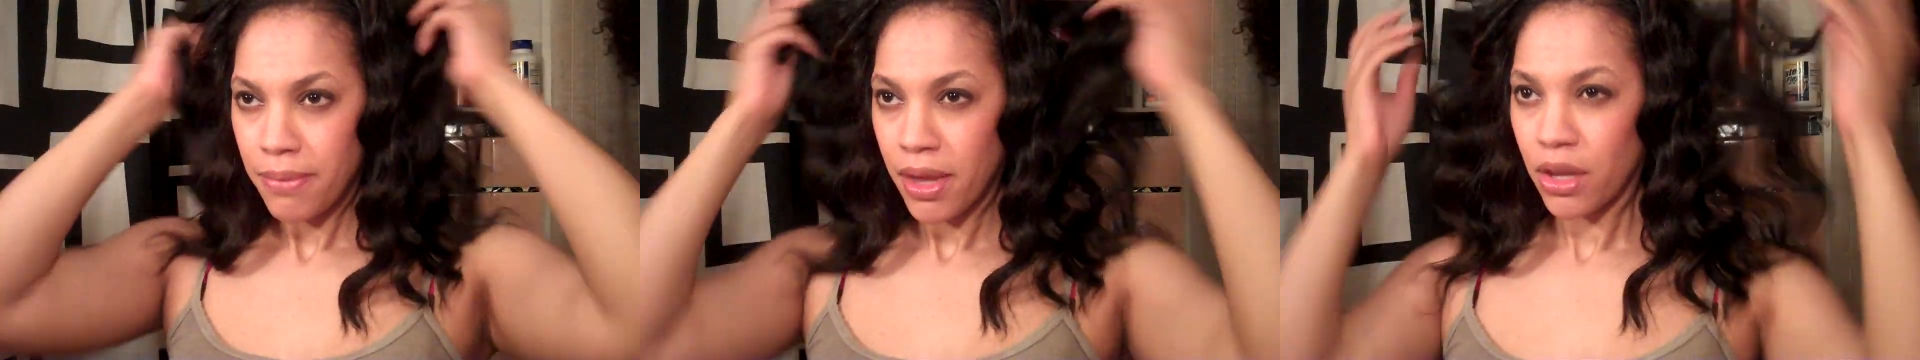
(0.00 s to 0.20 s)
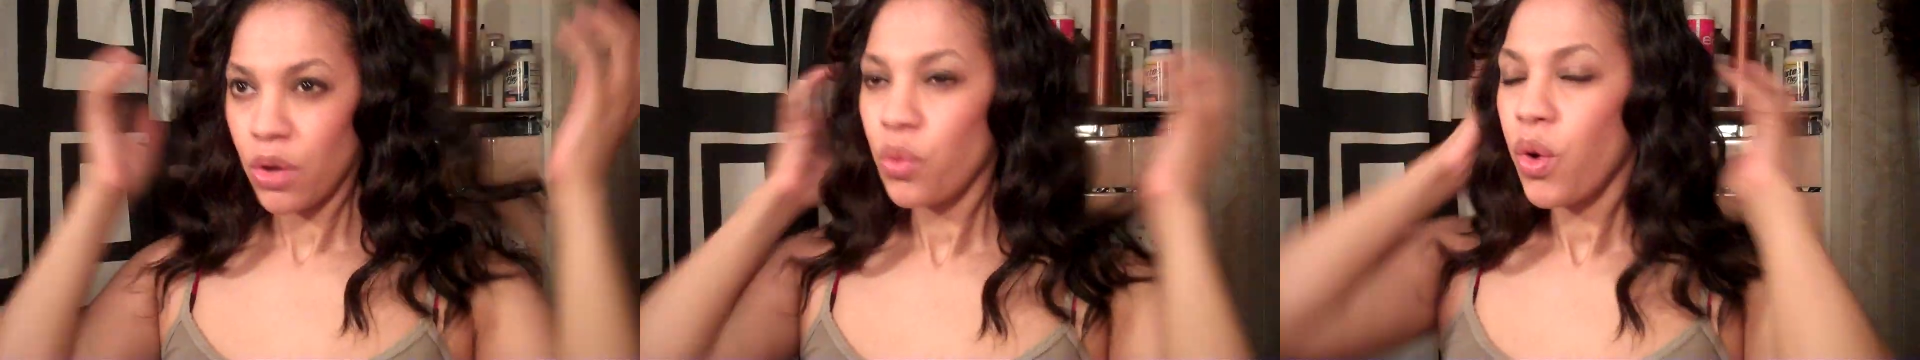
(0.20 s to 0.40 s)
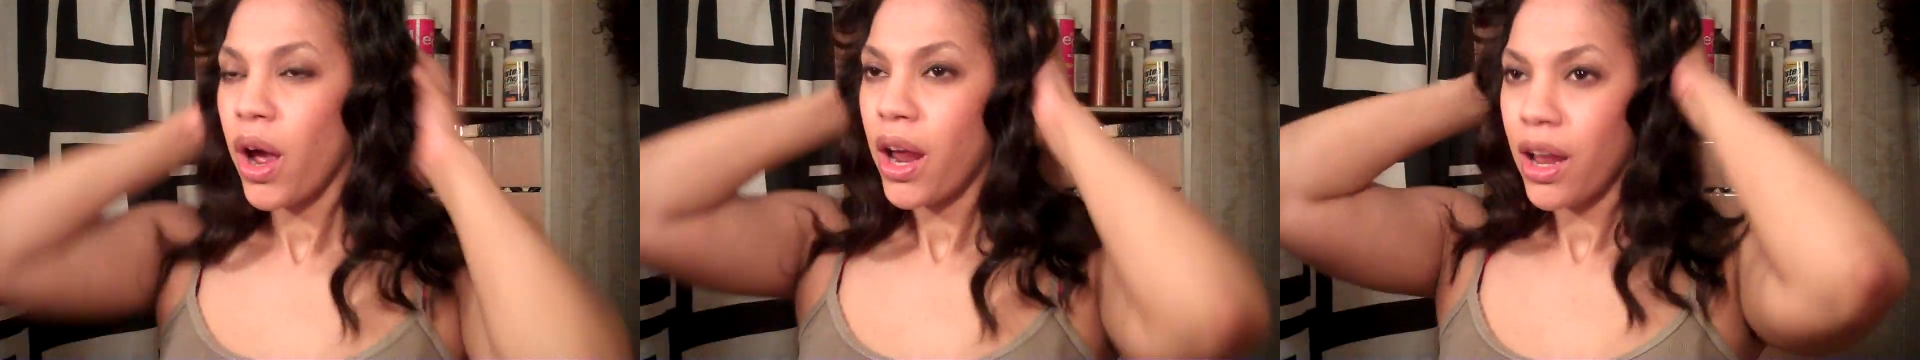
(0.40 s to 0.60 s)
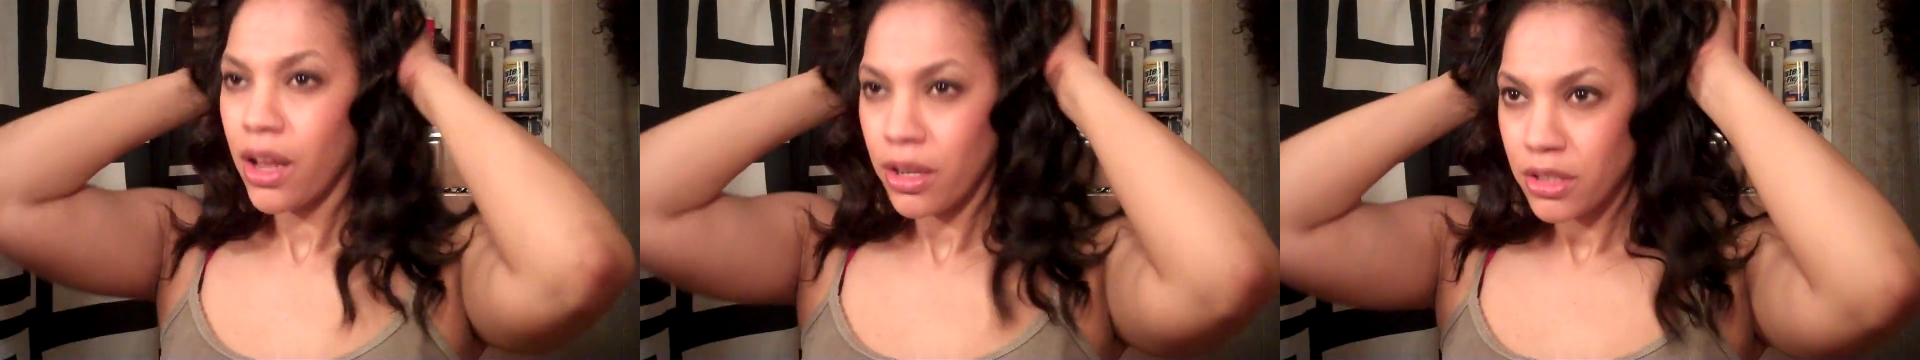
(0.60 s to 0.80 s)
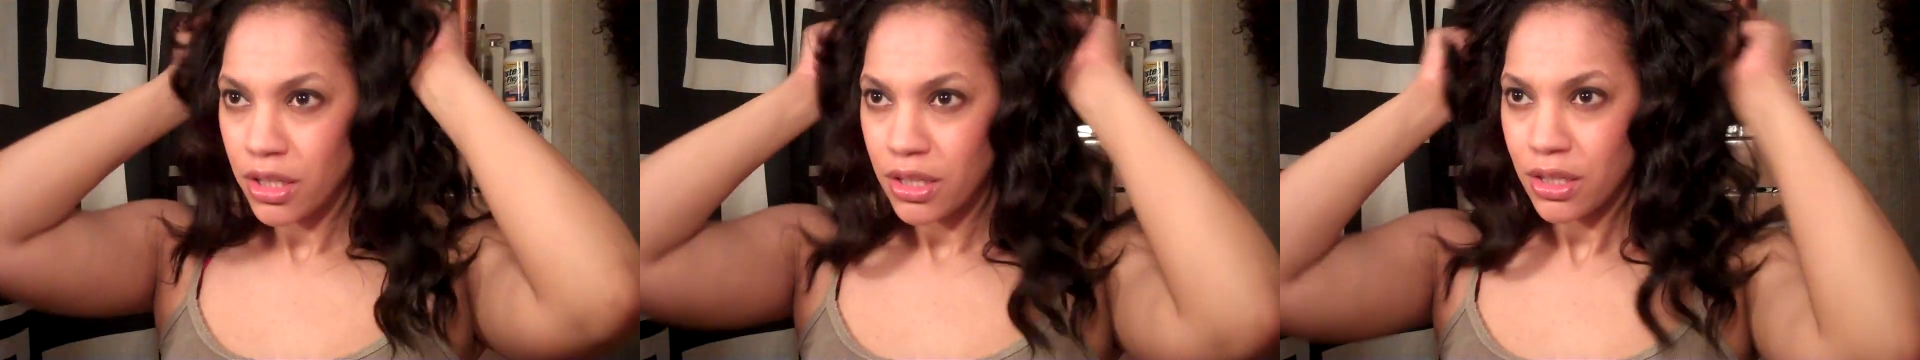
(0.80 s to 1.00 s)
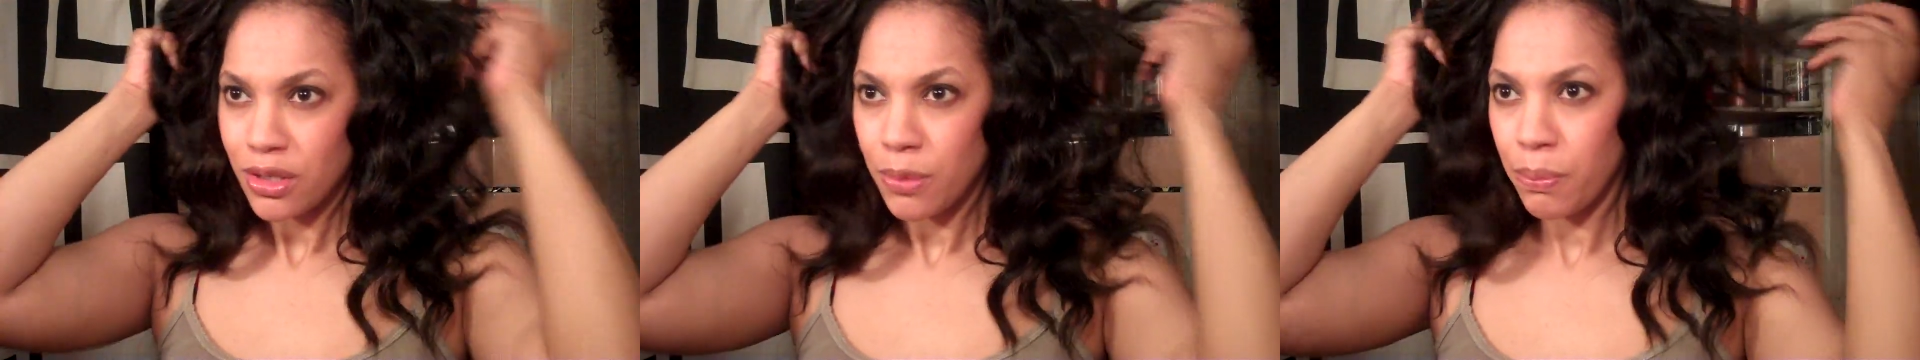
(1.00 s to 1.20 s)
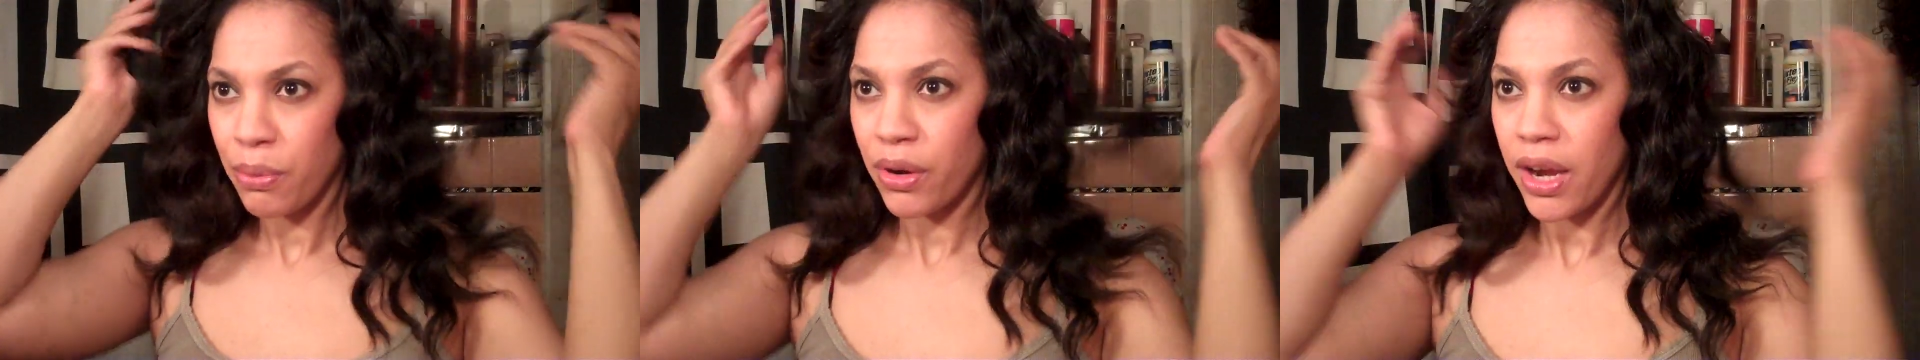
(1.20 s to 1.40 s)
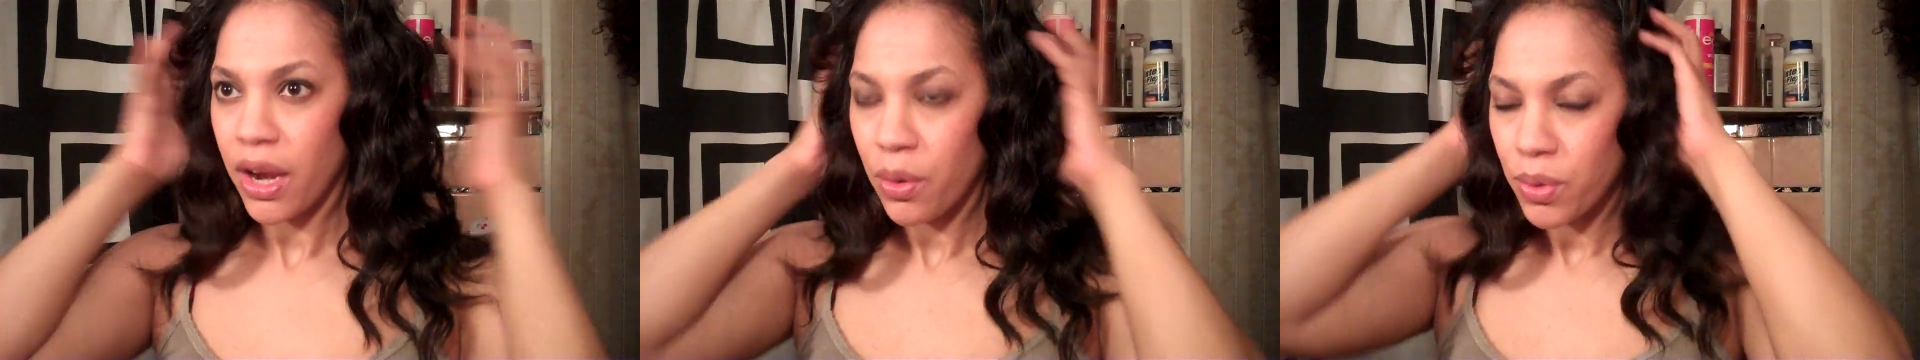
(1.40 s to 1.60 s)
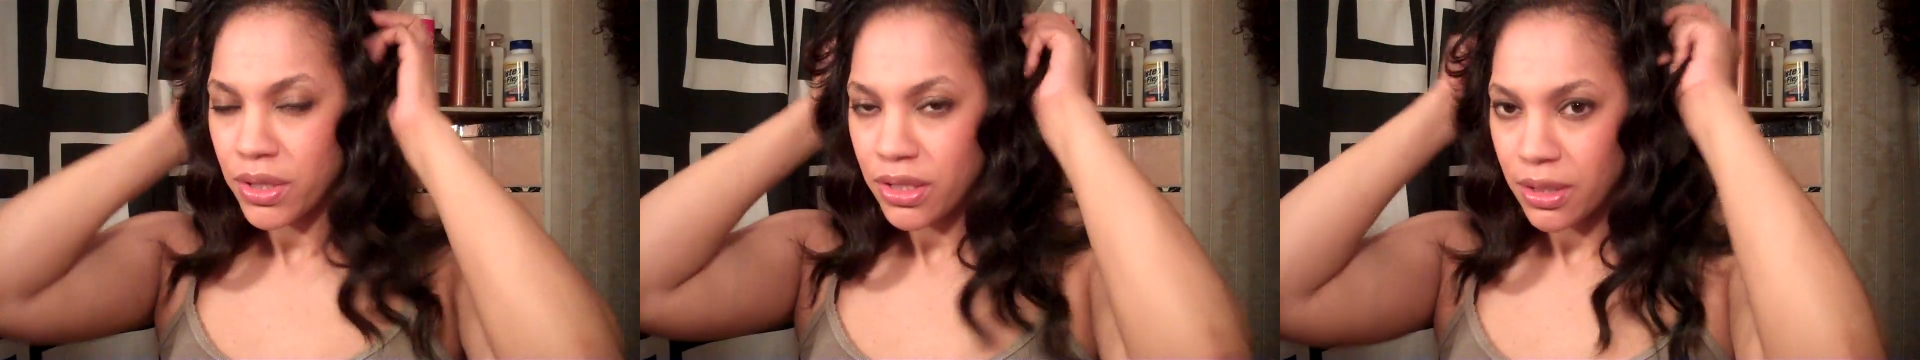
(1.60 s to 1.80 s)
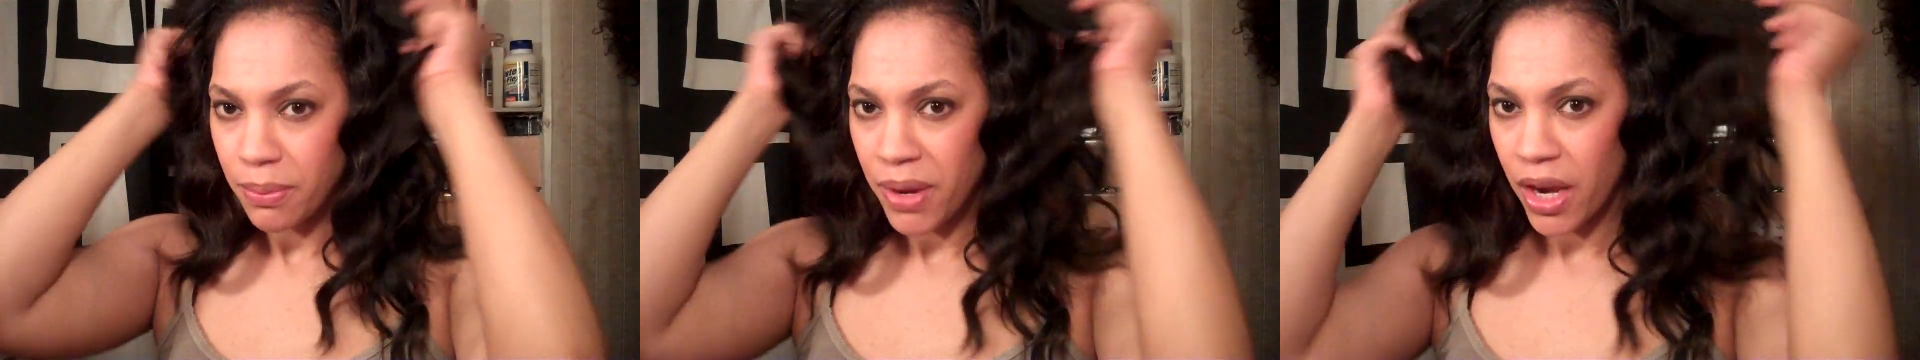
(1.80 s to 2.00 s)
make it wild, just spray it
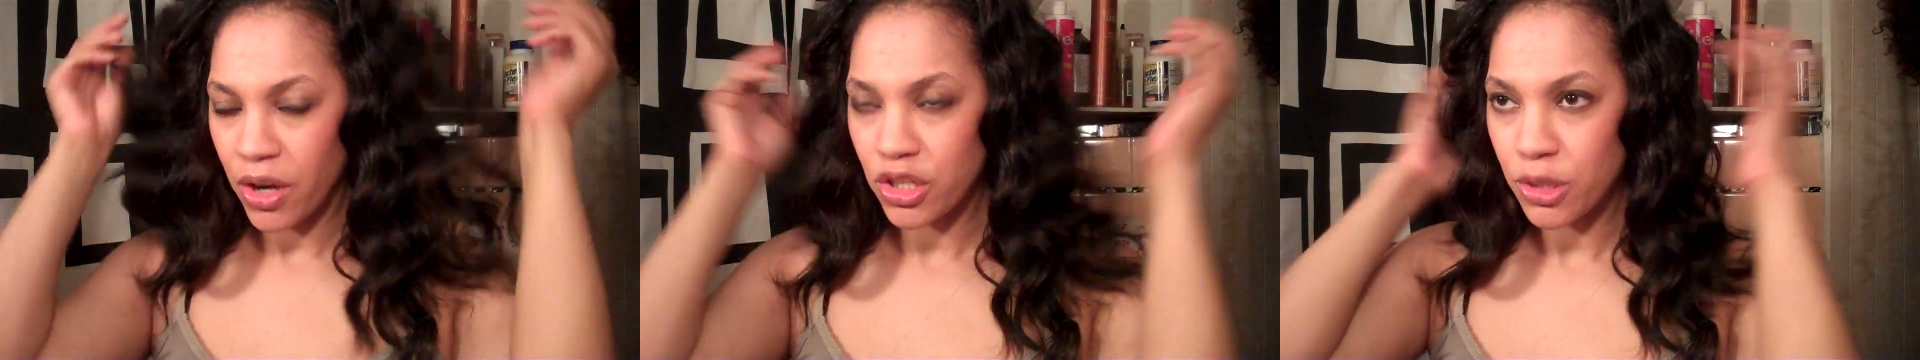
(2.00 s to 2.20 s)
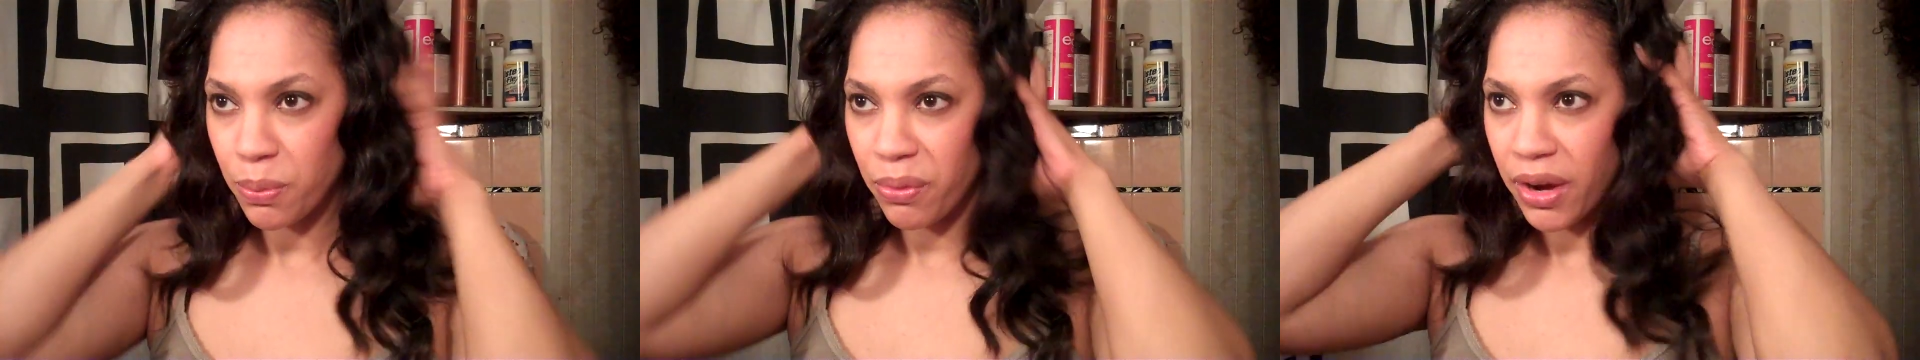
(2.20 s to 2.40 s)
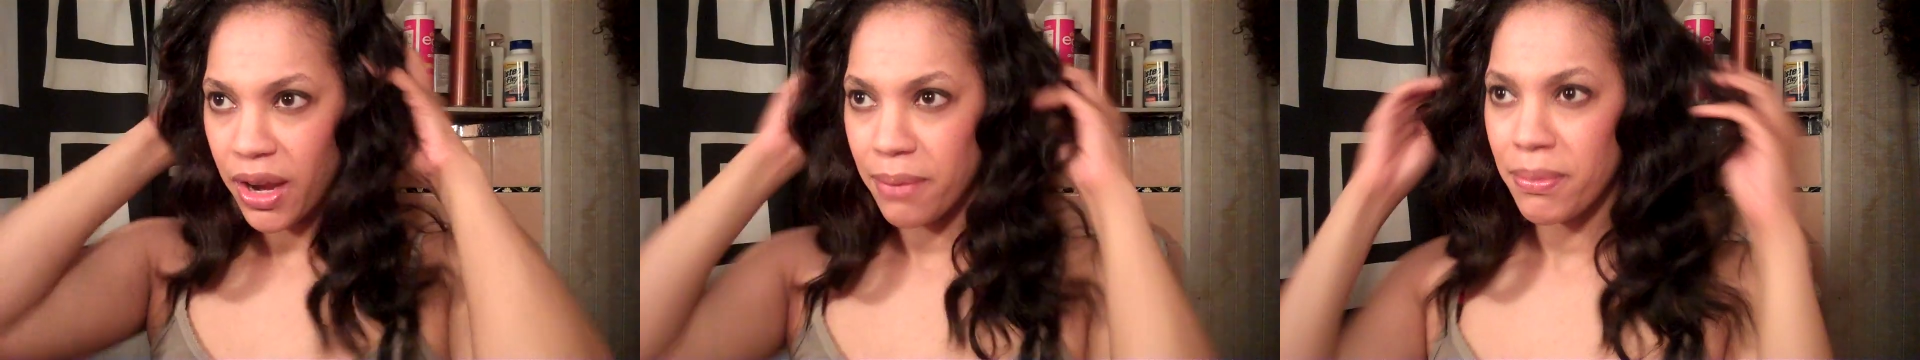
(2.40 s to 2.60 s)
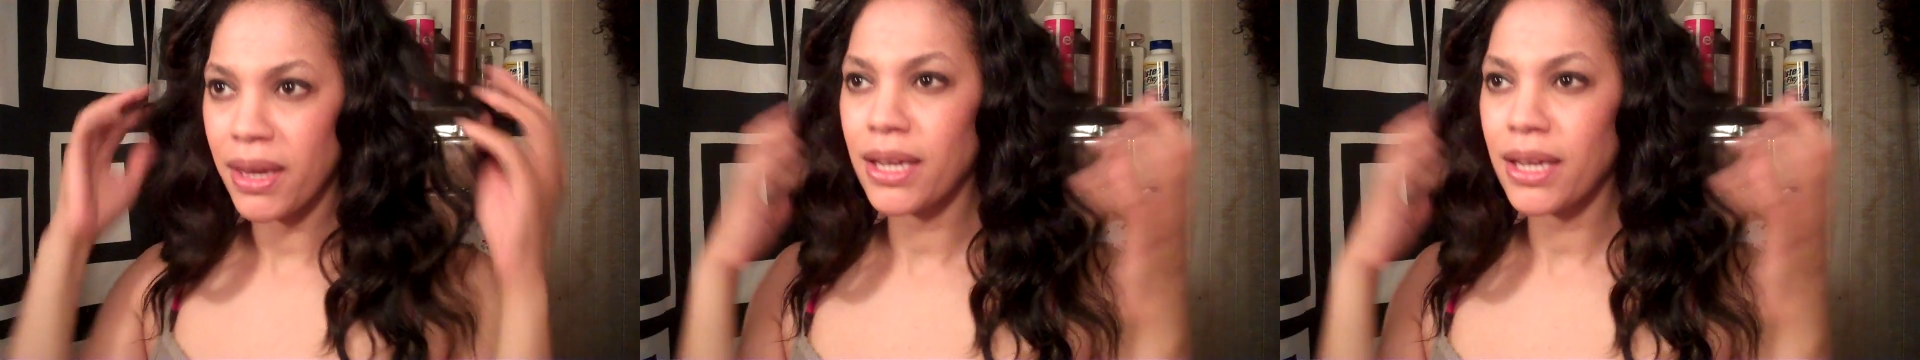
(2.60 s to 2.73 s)
with some hairspray,